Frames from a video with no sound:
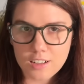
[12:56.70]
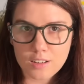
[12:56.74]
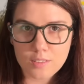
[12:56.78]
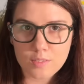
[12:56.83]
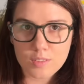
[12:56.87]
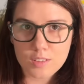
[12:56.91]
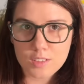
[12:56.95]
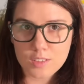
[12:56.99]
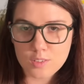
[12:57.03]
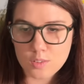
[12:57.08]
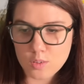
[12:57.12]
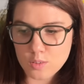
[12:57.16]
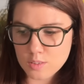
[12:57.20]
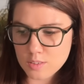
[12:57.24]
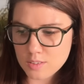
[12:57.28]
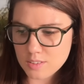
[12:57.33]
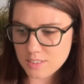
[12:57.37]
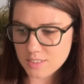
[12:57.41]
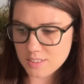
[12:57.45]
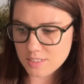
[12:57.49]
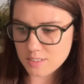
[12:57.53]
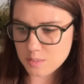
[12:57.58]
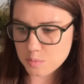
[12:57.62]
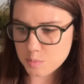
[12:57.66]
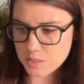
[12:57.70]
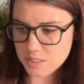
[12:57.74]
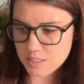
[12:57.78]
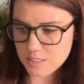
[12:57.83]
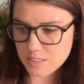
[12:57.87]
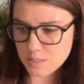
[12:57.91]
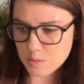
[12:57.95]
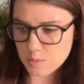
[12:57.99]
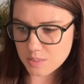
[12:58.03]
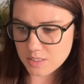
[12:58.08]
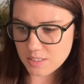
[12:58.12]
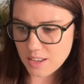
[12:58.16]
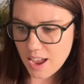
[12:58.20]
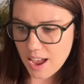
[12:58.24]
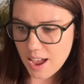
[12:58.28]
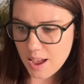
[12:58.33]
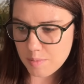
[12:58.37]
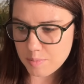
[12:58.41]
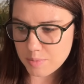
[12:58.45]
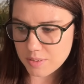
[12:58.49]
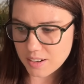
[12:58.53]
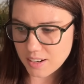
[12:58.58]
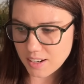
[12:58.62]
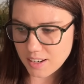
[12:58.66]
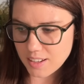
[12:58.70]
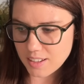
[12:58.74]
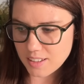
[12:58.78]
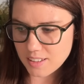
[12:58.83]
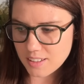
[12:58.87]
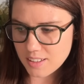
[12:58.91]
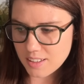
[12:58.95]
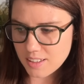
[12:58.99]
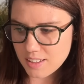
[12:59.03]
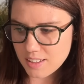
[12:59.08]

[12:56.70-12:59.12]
of the solar system and see what's happening.